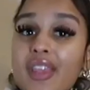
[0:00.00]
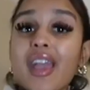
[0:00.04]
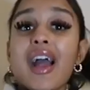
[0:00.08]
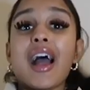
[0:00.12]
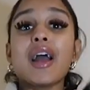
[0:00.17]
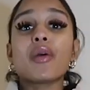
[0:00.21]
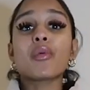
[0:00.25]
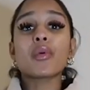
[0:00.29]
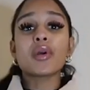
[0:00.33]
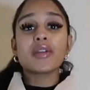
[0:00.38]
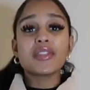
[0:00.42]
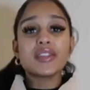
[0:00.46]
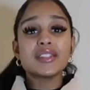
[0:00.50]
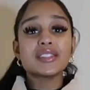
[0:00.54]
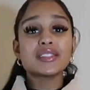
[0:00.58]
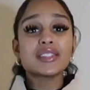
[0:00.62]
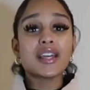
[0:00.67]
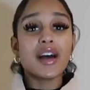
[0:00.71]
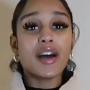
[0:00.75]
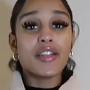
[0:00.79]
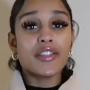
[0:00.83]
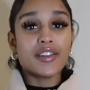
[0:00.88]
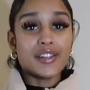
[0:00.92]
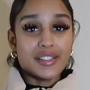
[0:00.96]
I wore this
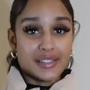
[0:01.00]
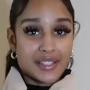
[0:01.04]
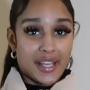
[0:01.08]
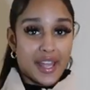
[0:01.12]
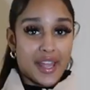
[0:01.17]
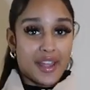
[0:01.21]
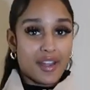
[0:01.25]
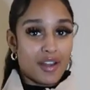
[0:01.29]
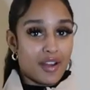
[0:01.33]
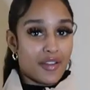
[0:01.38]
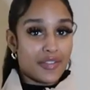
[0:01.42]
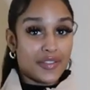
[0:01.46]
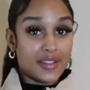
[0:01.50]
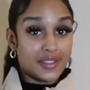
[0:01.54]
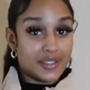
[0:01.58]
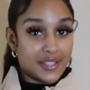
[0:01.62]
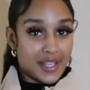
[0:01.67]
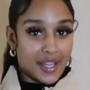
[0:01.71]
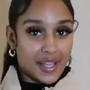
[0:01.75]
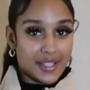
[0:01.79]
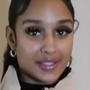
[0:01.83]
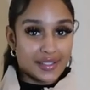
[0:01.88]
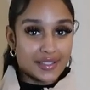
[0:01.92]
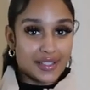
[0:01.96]
the other day on the
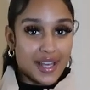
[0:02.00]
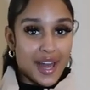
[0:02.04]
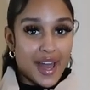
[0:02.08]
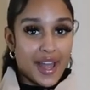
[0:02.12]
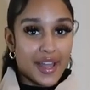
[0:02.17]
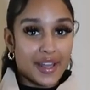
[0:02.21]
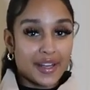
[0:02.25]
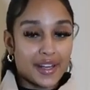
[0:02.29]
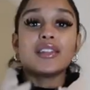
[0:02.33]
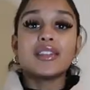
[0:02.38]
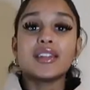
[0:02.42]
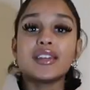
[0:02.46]
tan side.